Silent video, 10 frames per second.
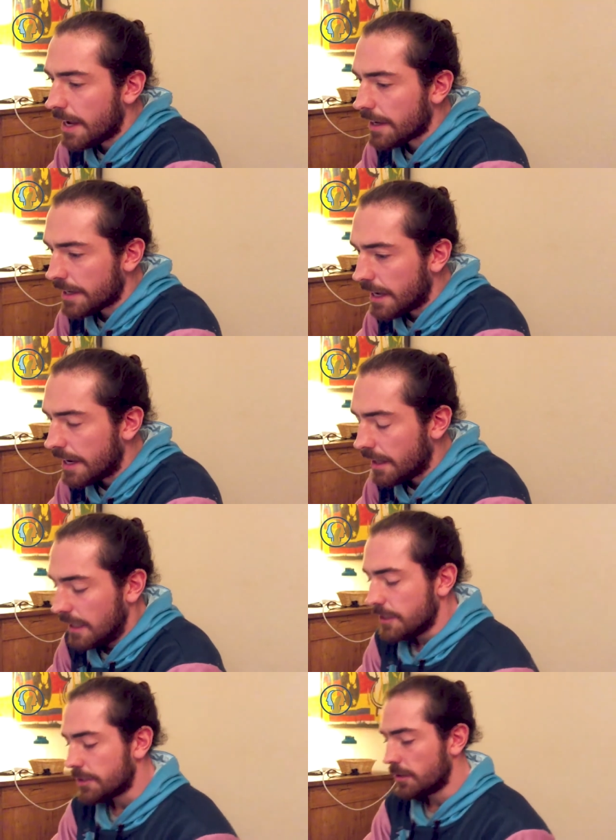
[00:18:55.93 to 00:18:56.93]
Yeah, yeah.
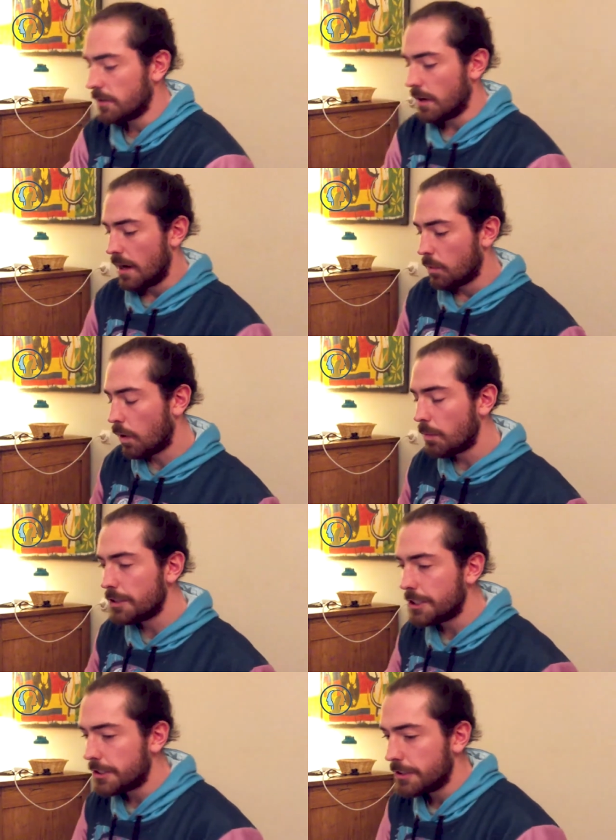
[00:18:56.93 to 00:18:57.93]
So what
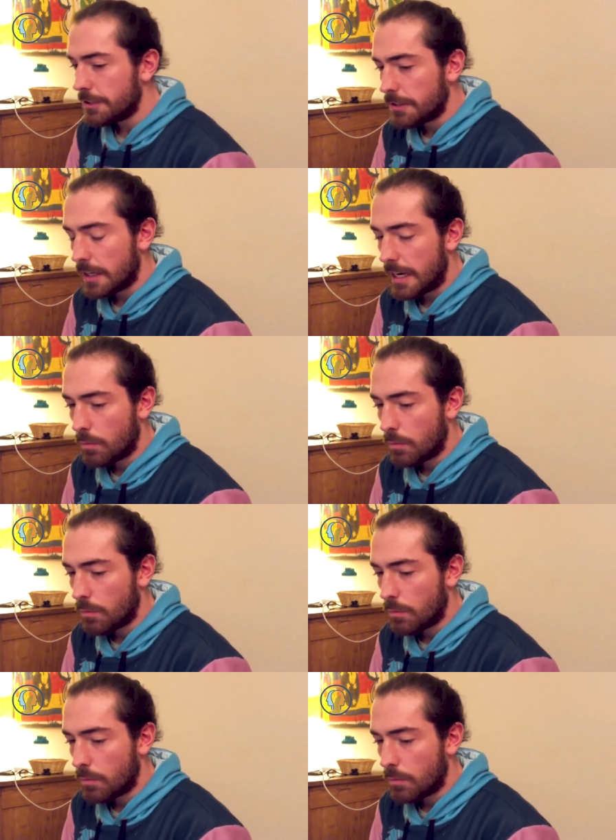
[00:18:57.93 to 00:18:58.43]
would you